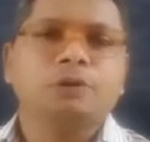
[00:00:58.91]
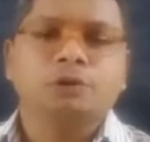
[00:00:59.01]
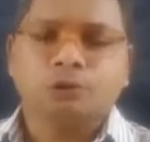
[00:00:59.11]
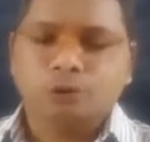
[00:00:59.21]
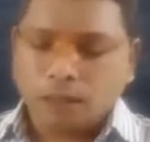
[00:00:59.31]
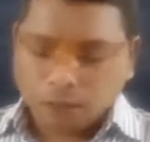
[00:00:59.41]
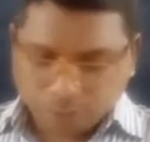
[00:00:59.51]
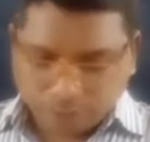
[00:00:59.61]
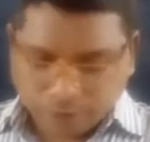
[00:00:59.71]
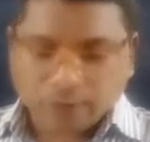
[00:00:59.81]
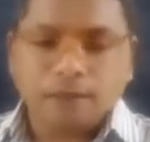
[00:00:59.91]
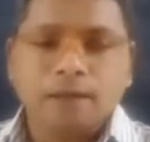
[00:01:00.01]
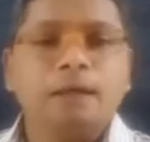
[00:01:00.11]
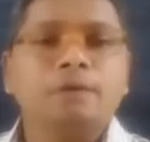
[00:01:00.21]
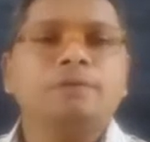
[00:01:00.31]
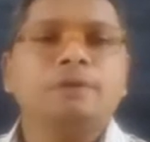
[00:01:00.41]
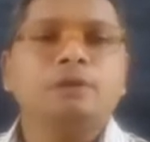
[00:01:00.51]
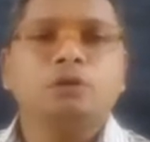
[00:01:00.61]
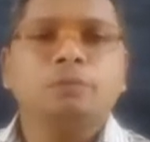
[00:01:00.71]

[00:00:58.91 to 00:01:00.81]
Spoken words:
So anyway, if it will